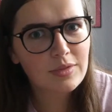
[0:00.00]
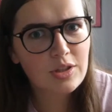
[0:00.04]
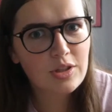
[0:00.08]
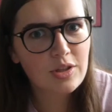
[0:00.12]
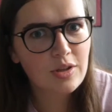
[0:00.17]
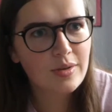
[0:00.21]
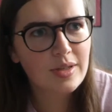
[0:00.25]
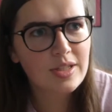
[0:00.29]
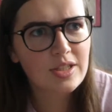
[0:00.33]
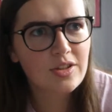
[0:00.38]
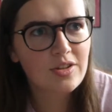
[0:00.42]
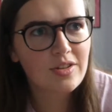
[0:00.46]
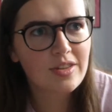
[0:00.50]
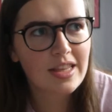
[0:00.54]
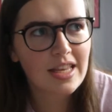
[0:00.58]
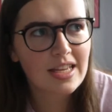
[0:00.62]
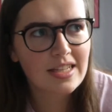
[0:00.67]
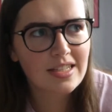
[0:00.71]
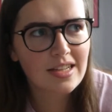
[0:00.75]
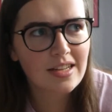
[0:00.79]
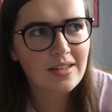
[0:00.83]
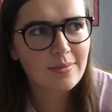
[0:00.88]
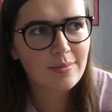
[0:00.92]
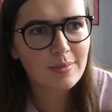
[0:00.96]
doing student
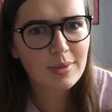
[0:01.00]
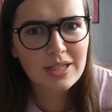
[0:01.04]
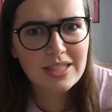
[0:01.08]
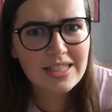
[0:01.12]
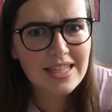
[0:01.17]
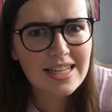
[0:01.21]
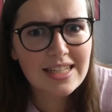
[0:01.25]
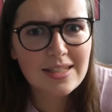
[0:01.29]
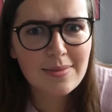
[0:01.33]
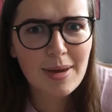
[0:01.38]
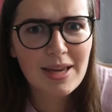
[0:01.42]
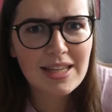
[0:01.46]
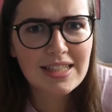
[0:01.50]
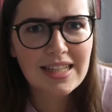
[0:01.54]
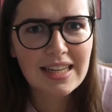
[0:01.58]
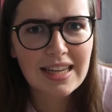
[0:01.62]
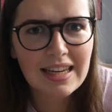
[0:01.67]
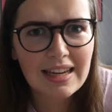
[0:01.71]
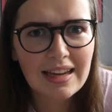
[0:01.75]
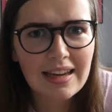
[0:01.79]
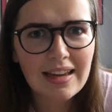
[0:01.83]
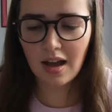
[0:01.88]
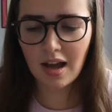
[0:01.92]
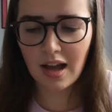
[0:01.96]
theatre because it is amazing.